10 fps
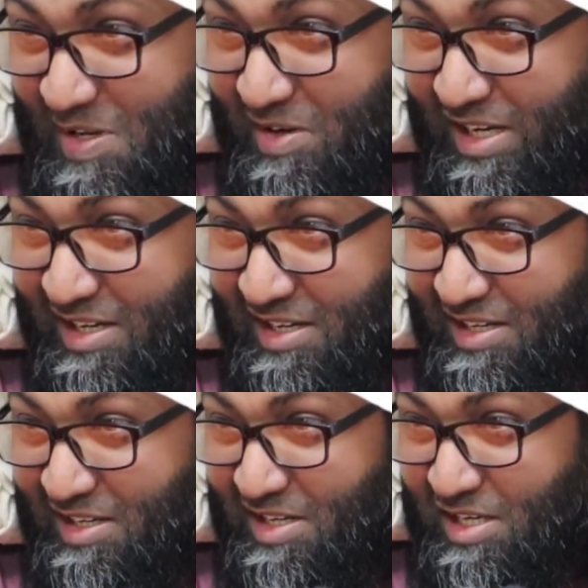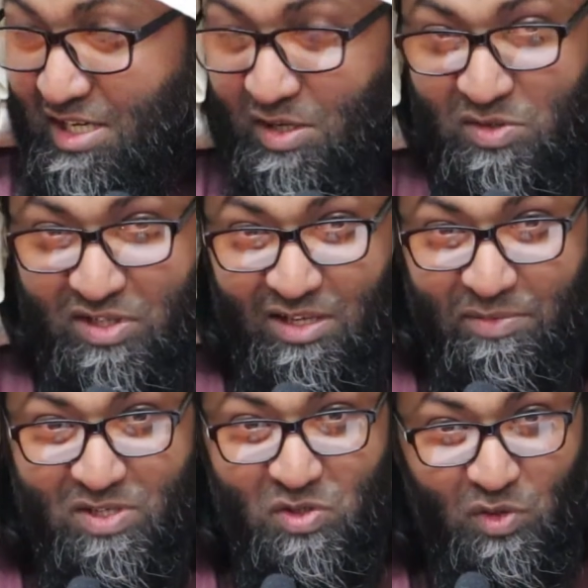Okay, you will see
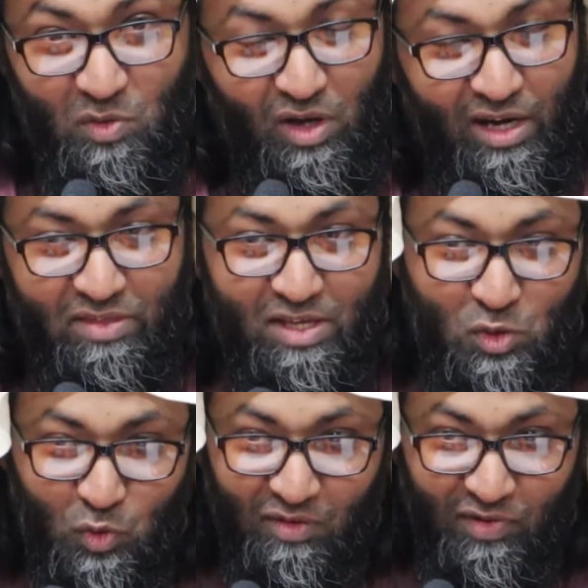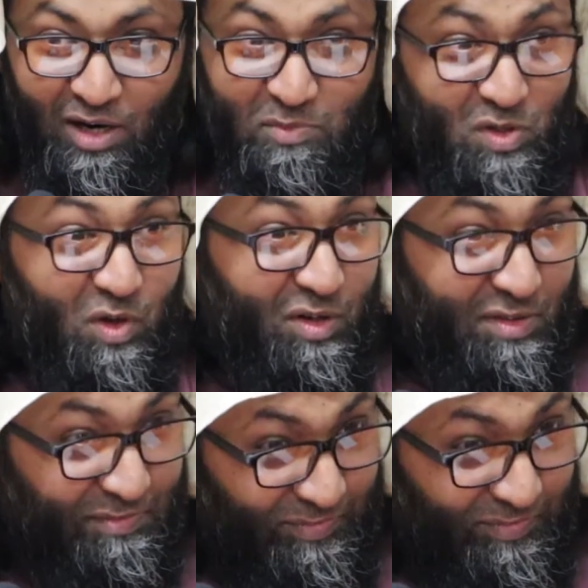them is so long. I think 12 arms long.